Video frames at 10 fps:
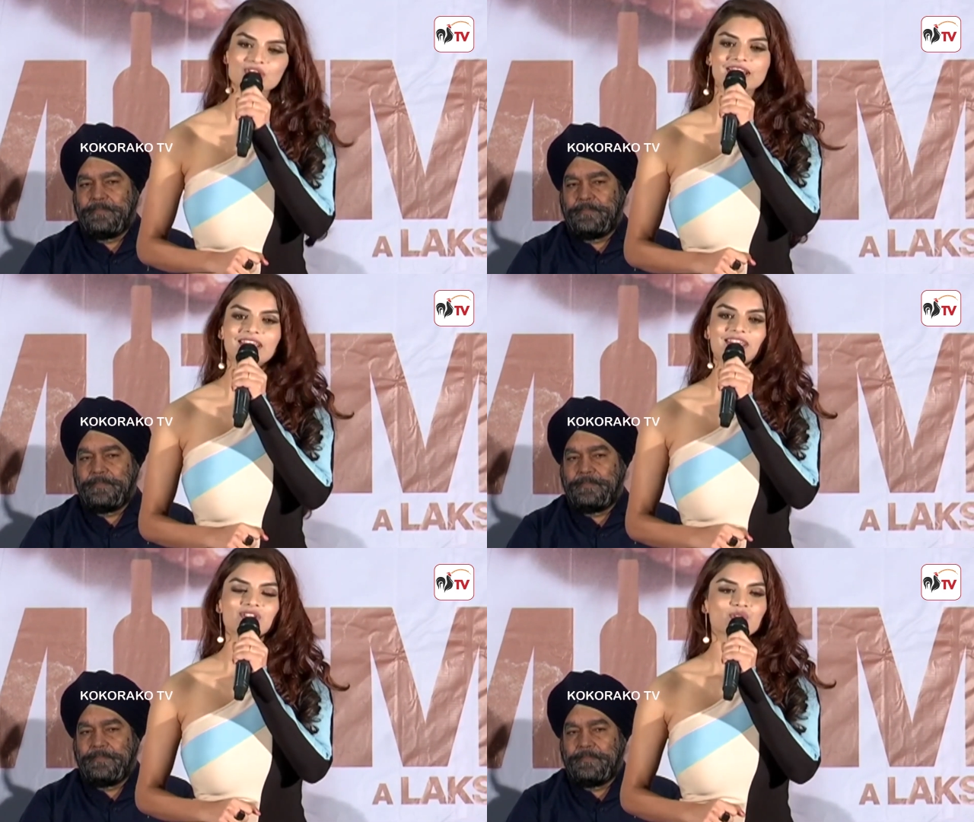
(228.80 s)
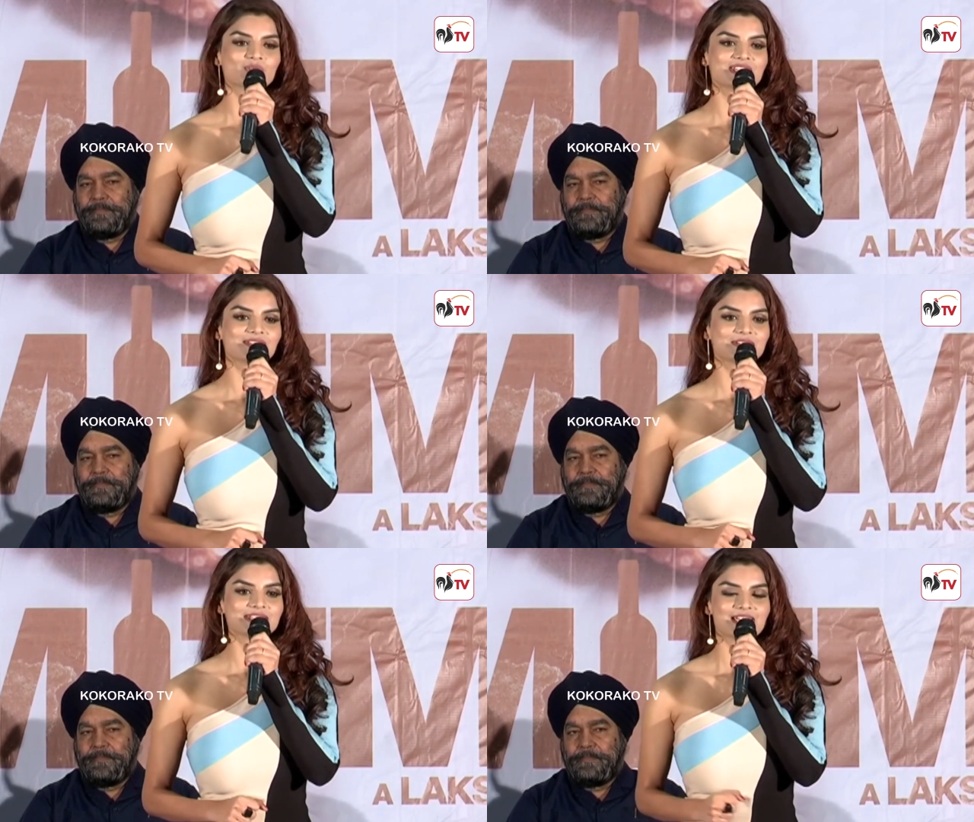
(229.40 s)
Speaker 1: journey
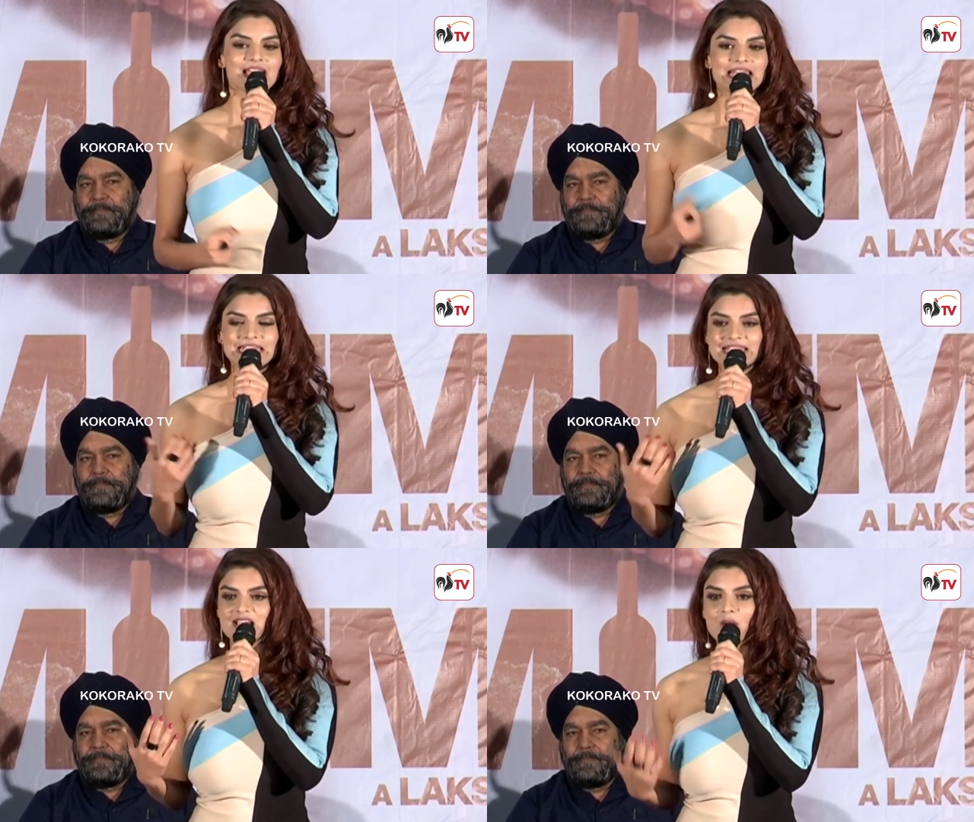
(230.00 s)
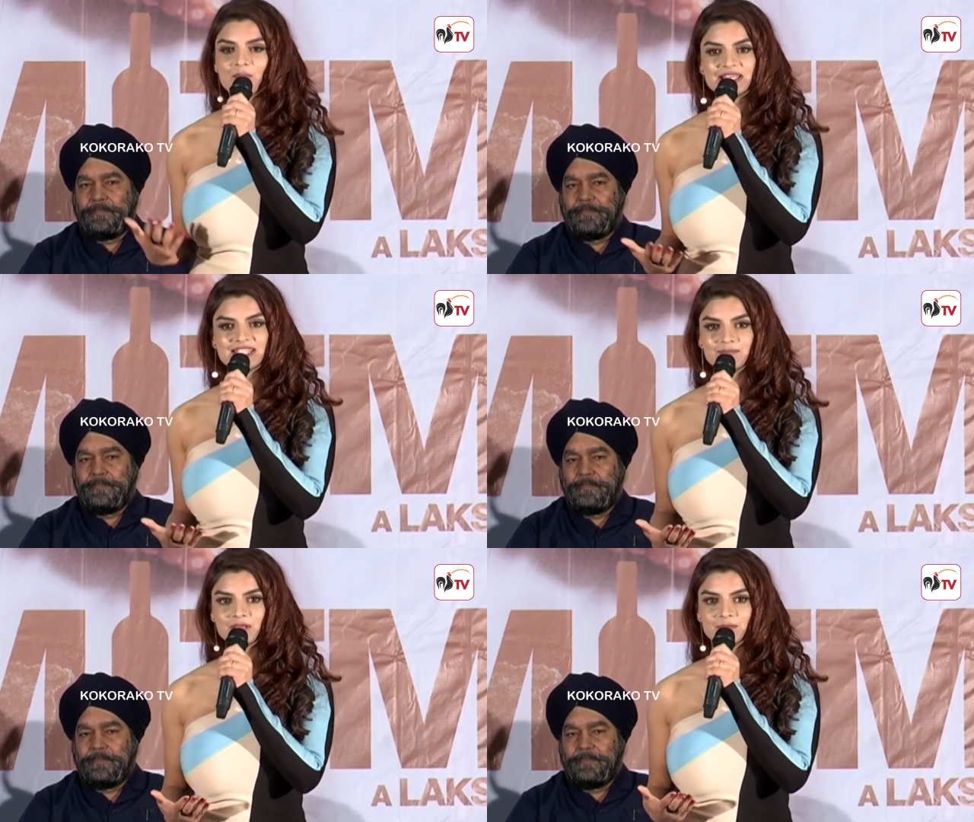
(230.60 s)
shooting with these
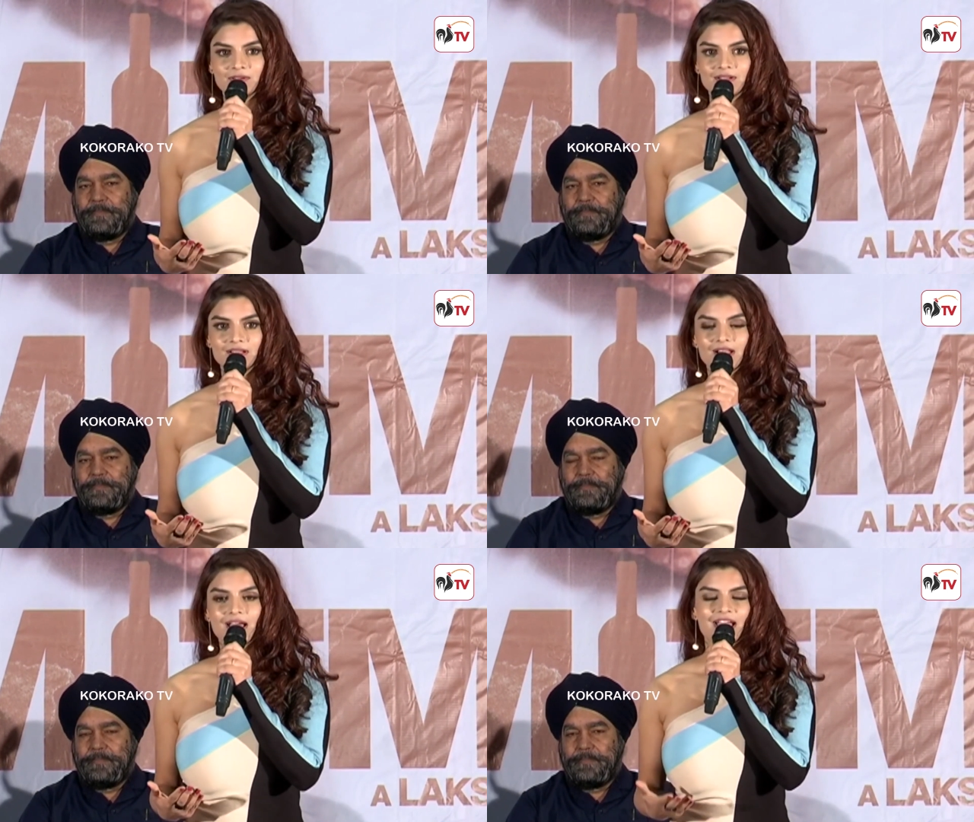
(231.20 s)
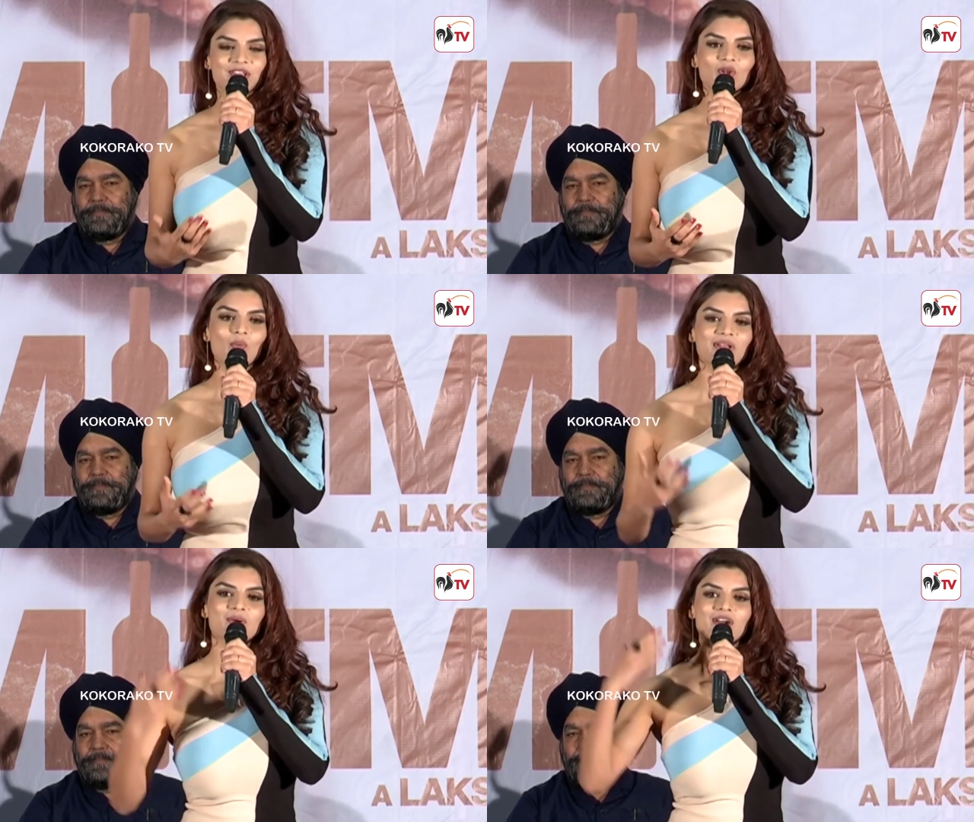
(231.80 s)
amazing people. And you know,
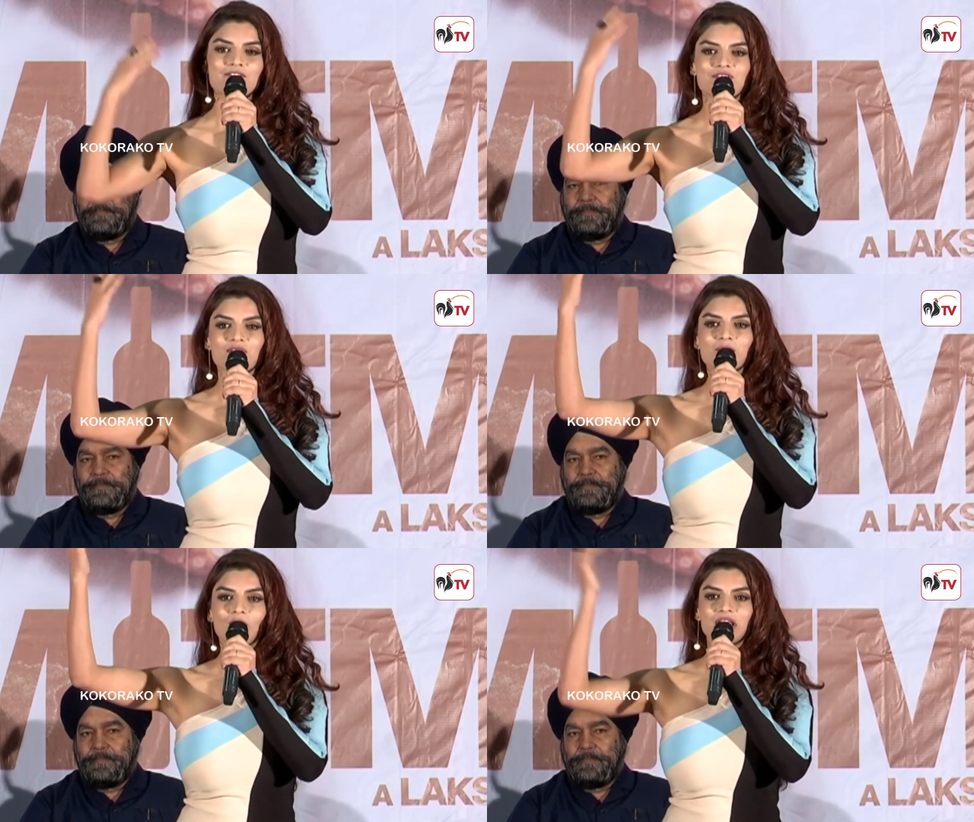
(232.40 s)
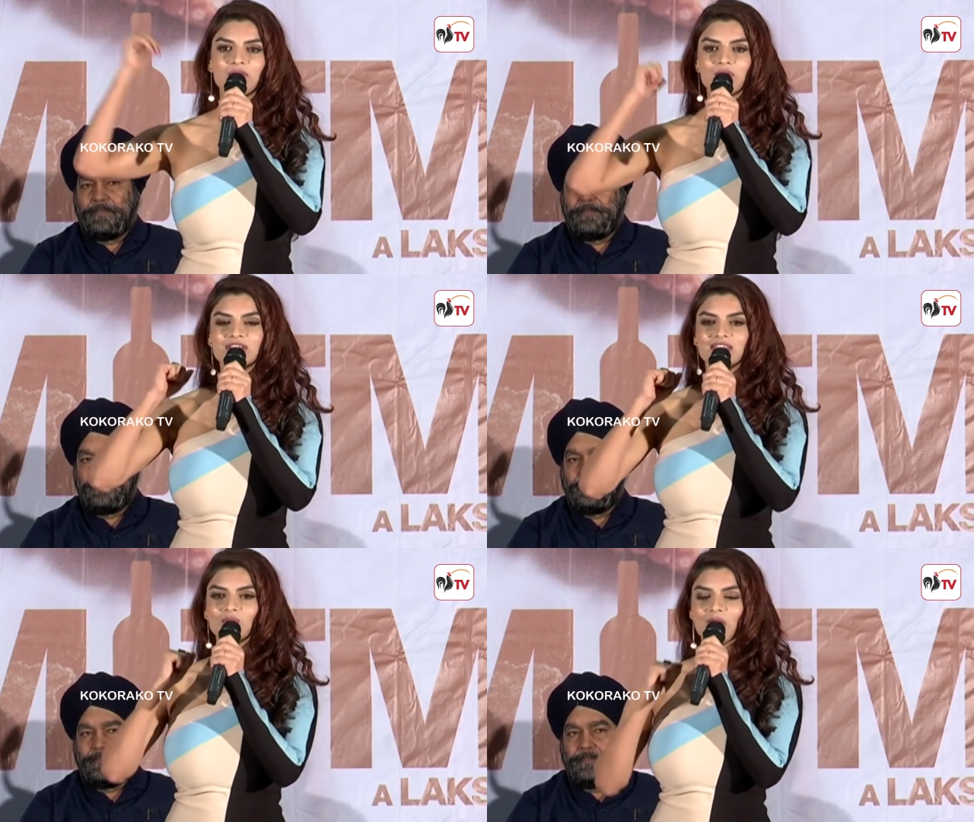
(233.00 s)
when you come from
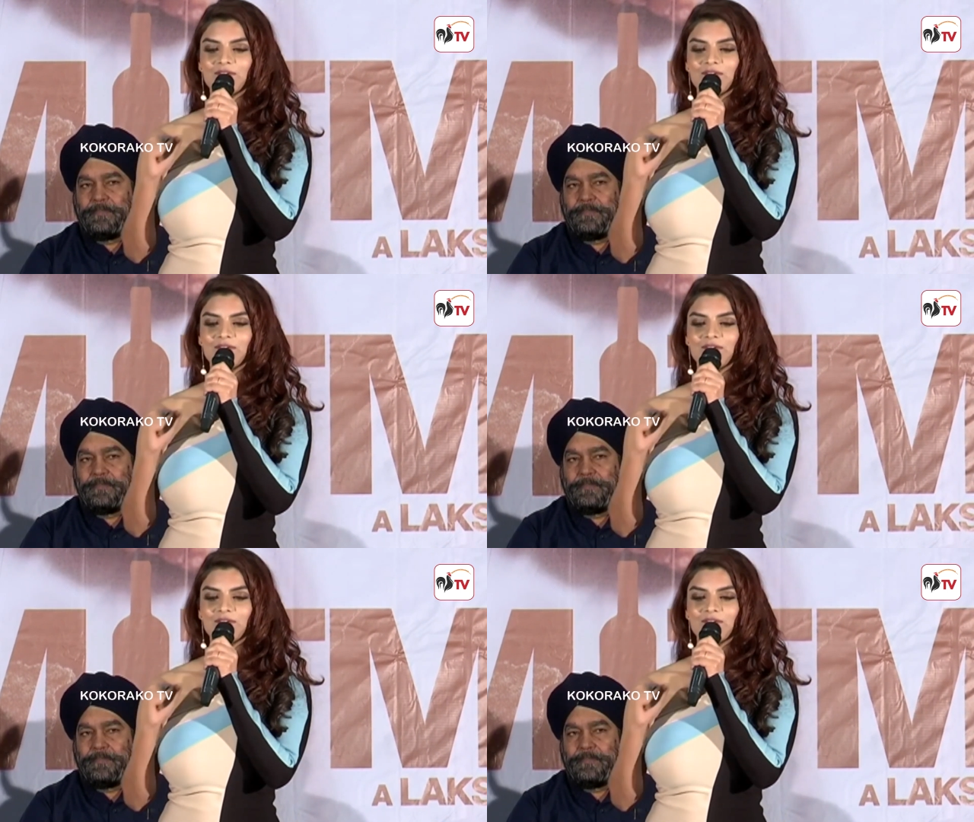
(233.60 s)
Bollywood, you